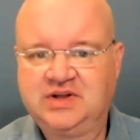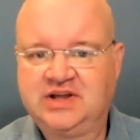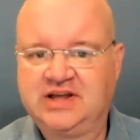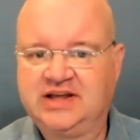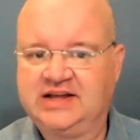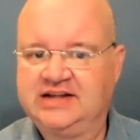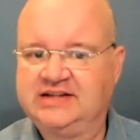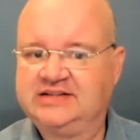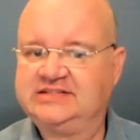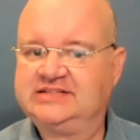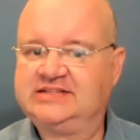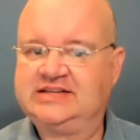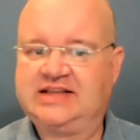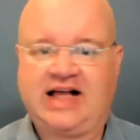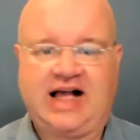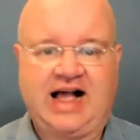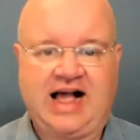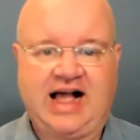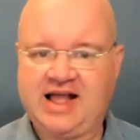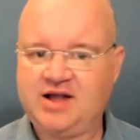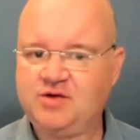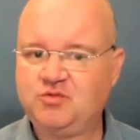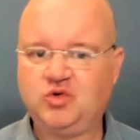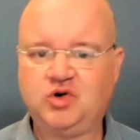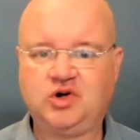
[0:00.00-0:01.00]
Because
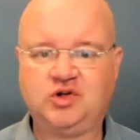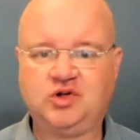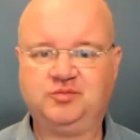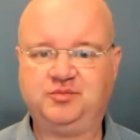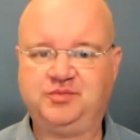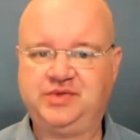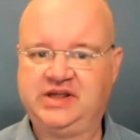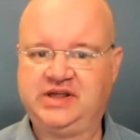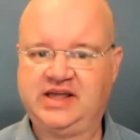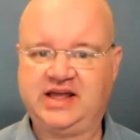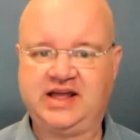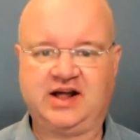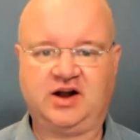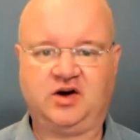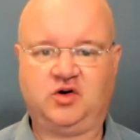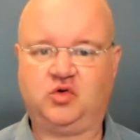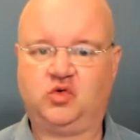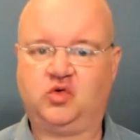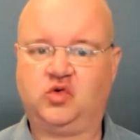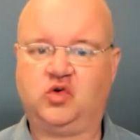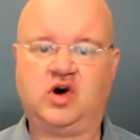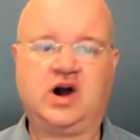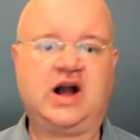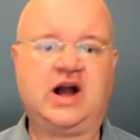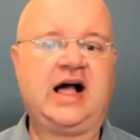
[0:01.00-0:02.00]
I will be a
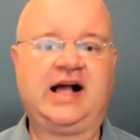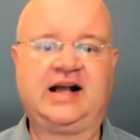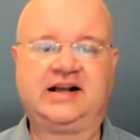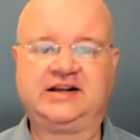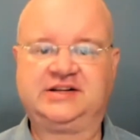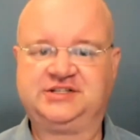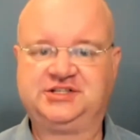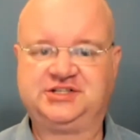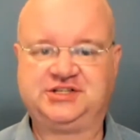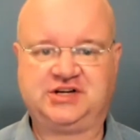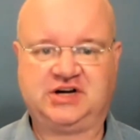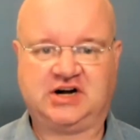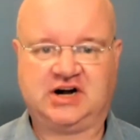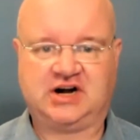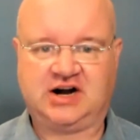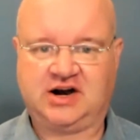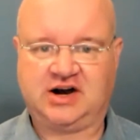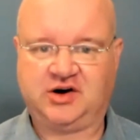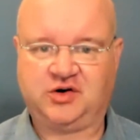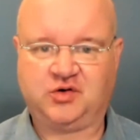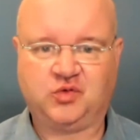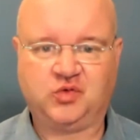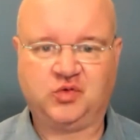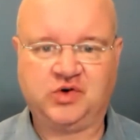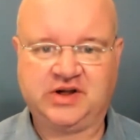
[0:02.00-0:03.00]
rock
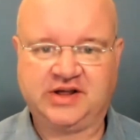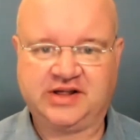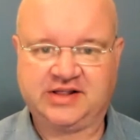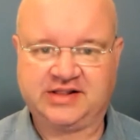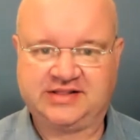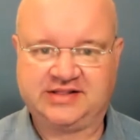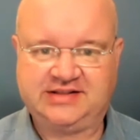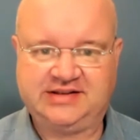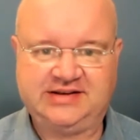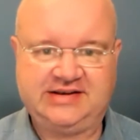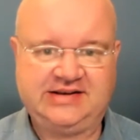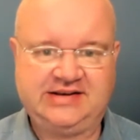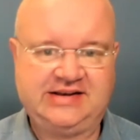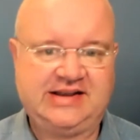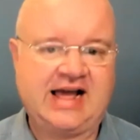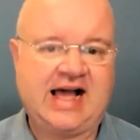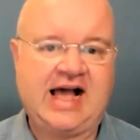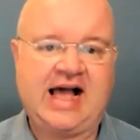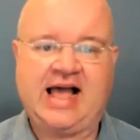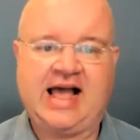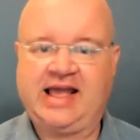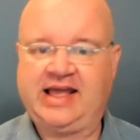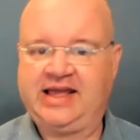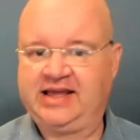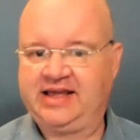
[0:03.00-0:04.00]
star with
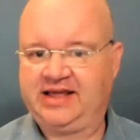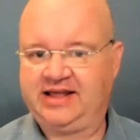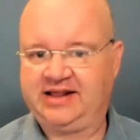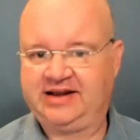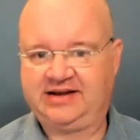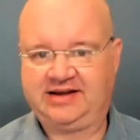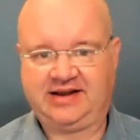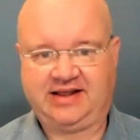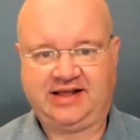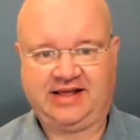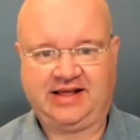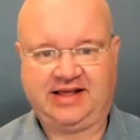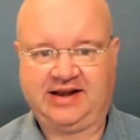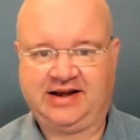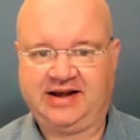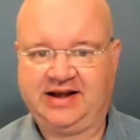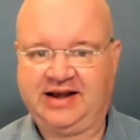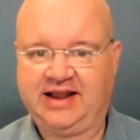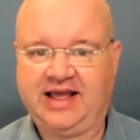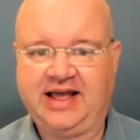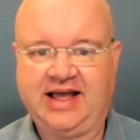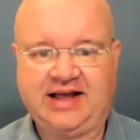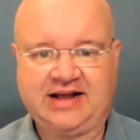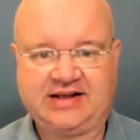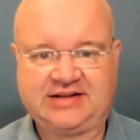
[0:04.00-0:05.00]
diet
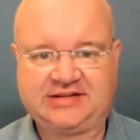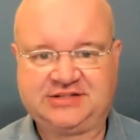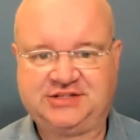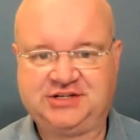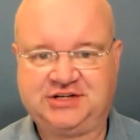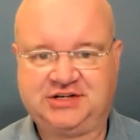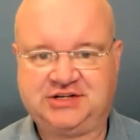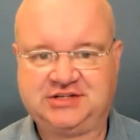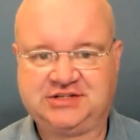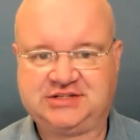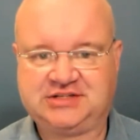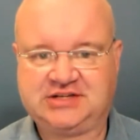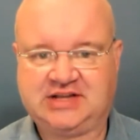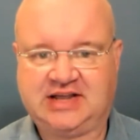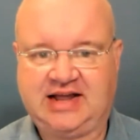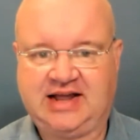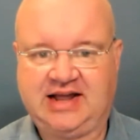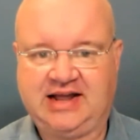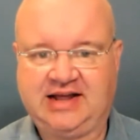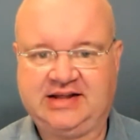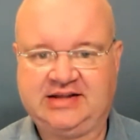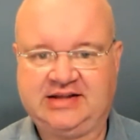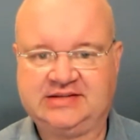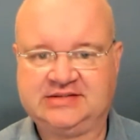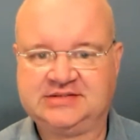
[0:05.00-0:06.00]
and
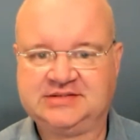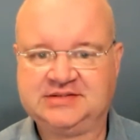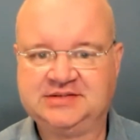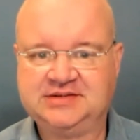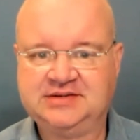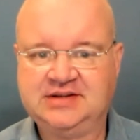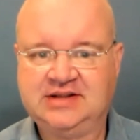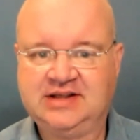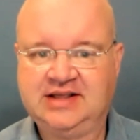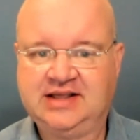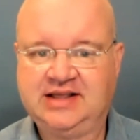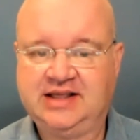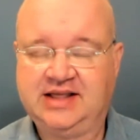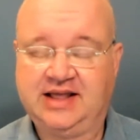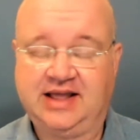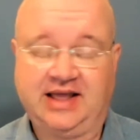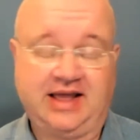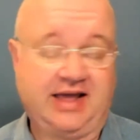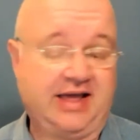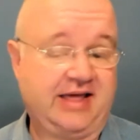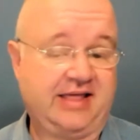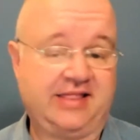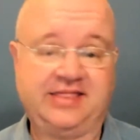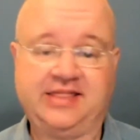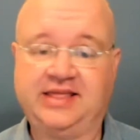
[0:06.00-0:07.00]
exercise
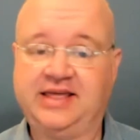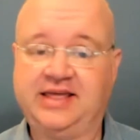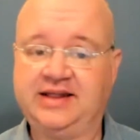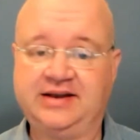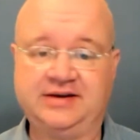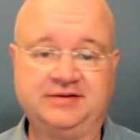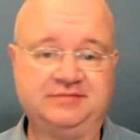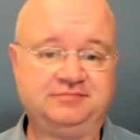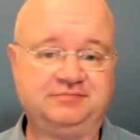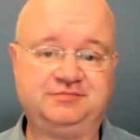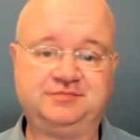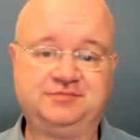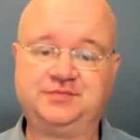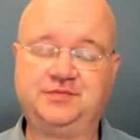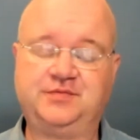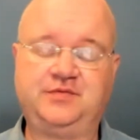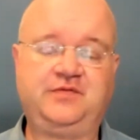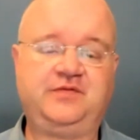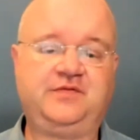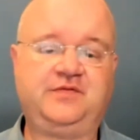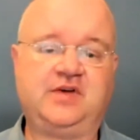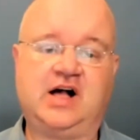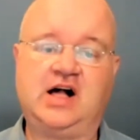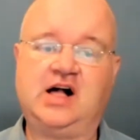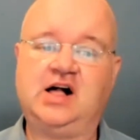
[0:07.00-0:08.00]
and then
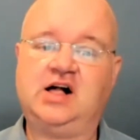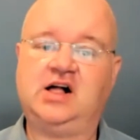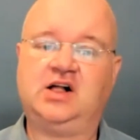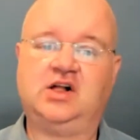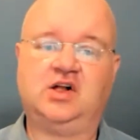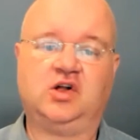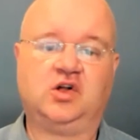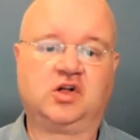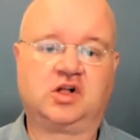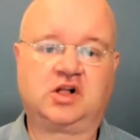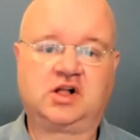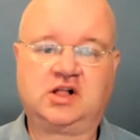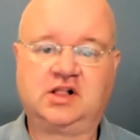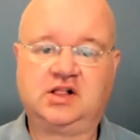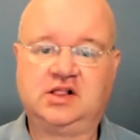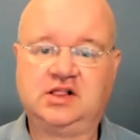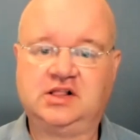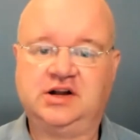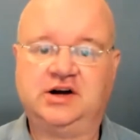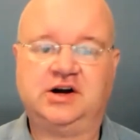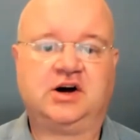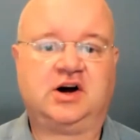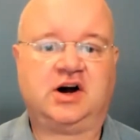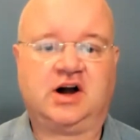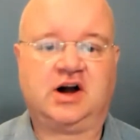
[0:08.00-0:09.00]
fall
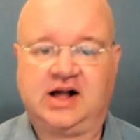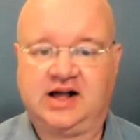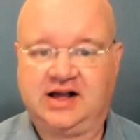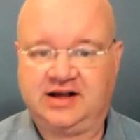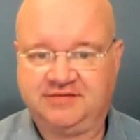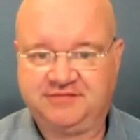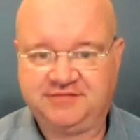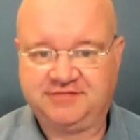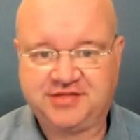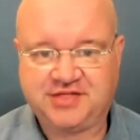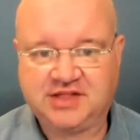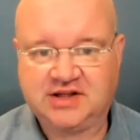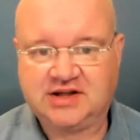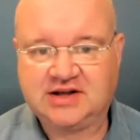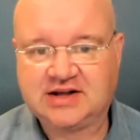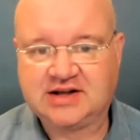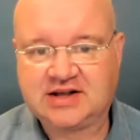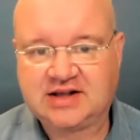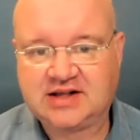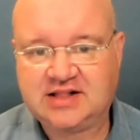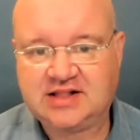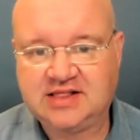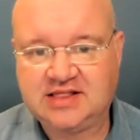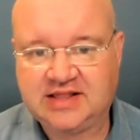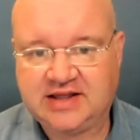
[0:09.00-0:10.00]
clear off
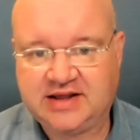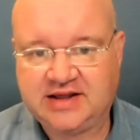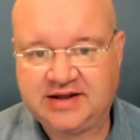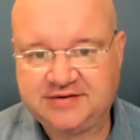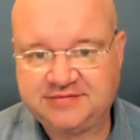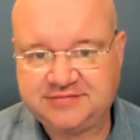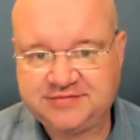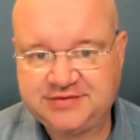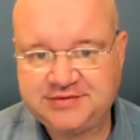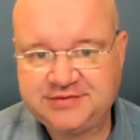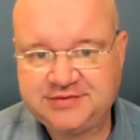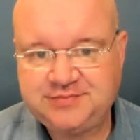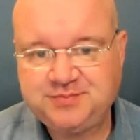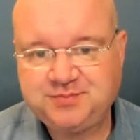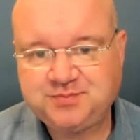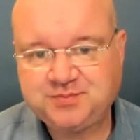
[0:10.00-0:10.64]
the cliff.